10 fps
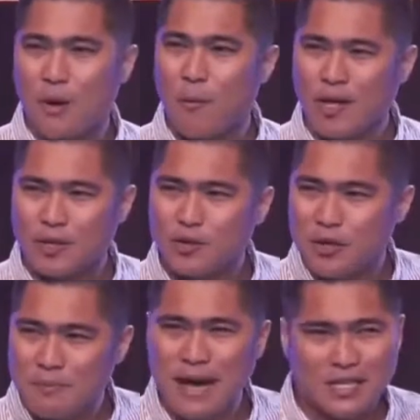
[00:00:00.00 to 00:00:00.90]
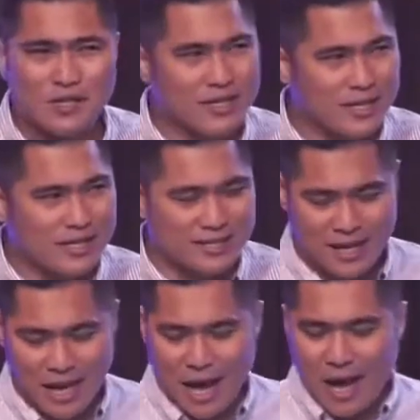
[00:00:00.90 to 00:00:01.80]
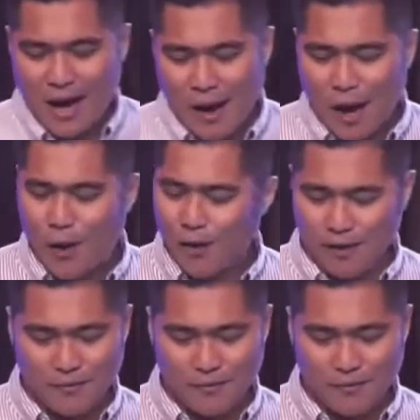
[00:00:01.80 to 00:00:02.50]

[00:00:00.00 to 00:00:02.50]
I want you to imagine this. All